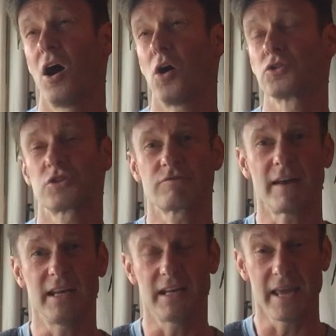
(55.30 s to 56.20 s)

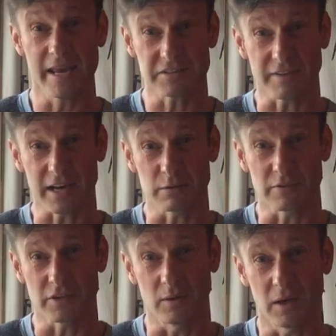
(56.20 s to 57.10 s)
Australian hit value,
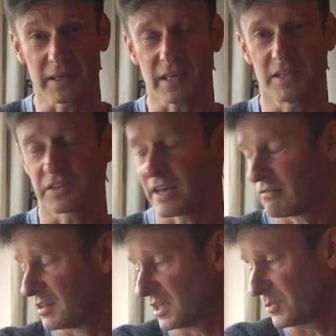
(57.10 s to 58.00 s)
if you like, is there
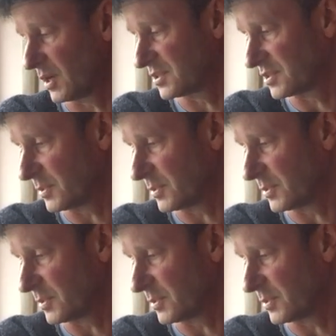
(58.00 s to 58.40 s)
in these wines as